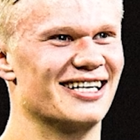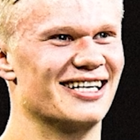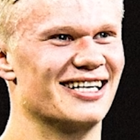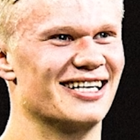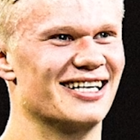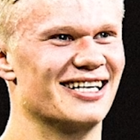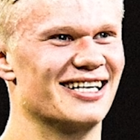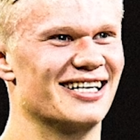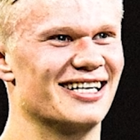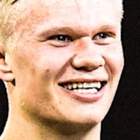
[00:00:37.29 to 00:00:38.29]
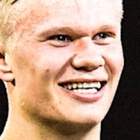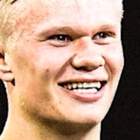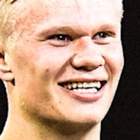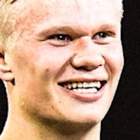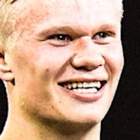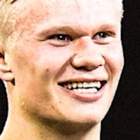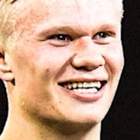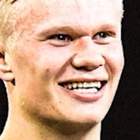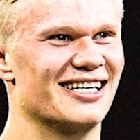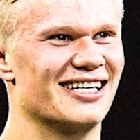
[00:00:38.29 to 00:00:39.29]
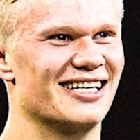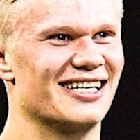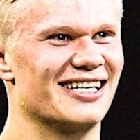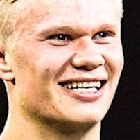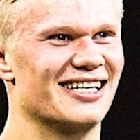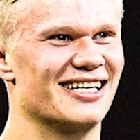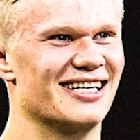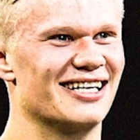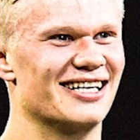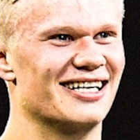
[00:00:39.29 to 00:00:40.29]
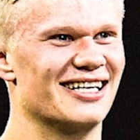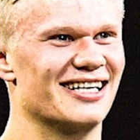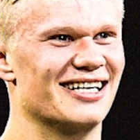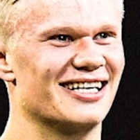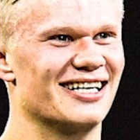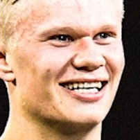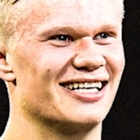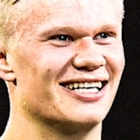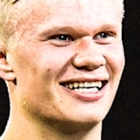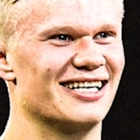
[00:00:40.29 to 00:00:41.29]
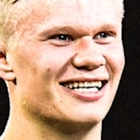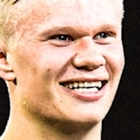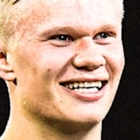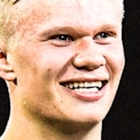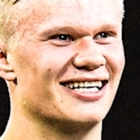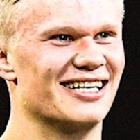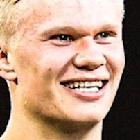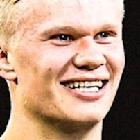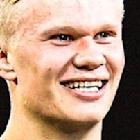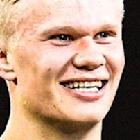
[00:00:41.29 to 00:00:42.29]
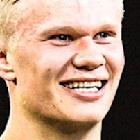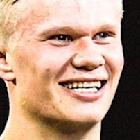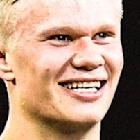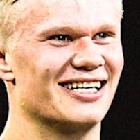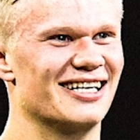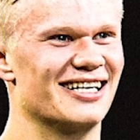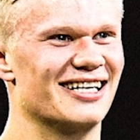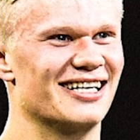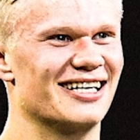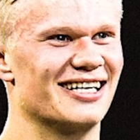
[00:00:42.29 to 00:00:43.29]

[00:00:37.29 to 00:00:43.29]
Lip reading: [no speech]